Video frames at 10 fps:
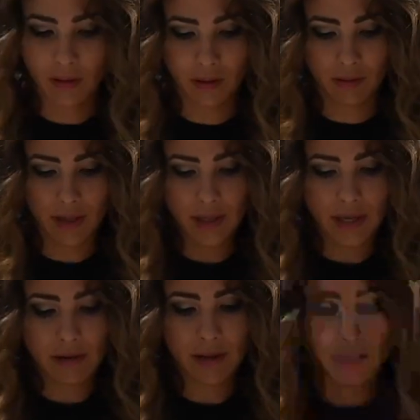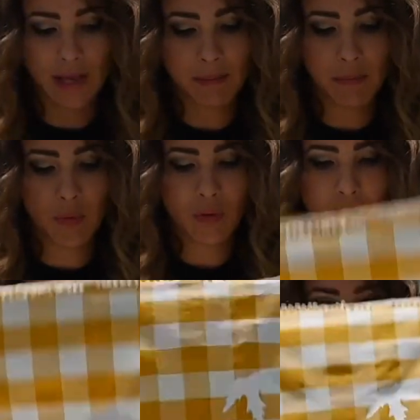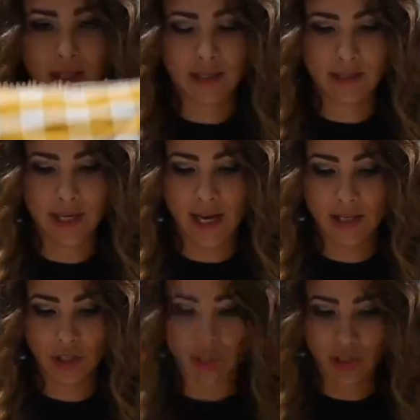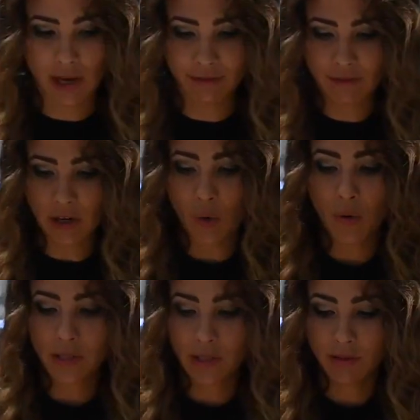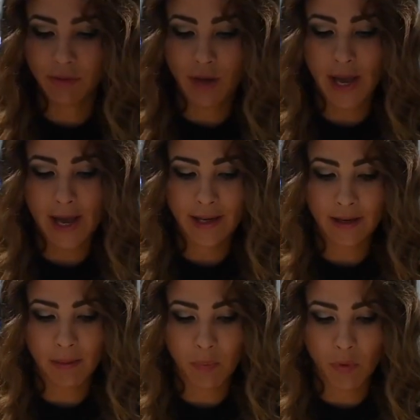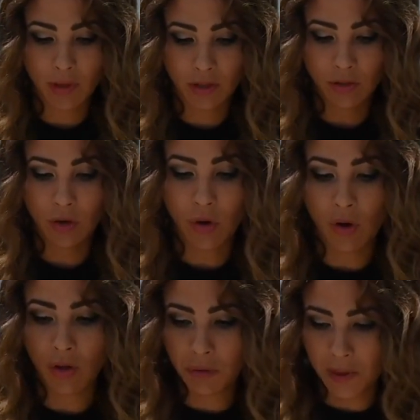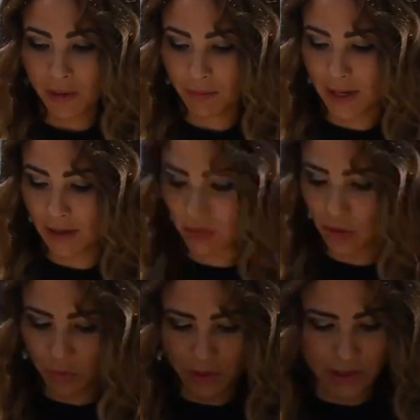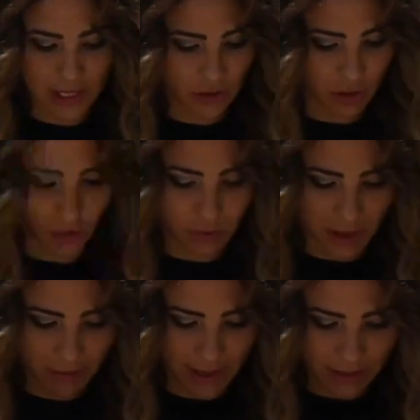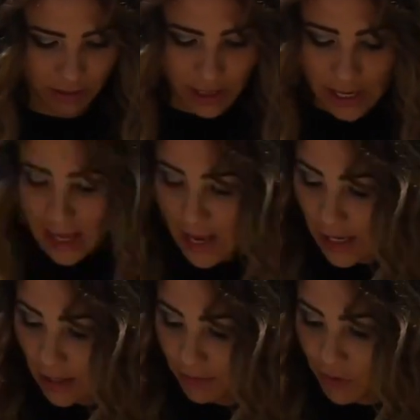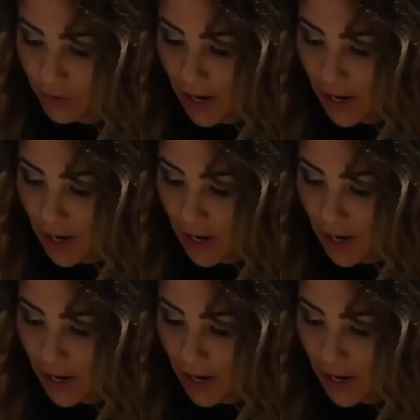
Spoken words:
All right, now that that border is attached, of course, if you had a border to go all the way around, you would attach it all the way around. If you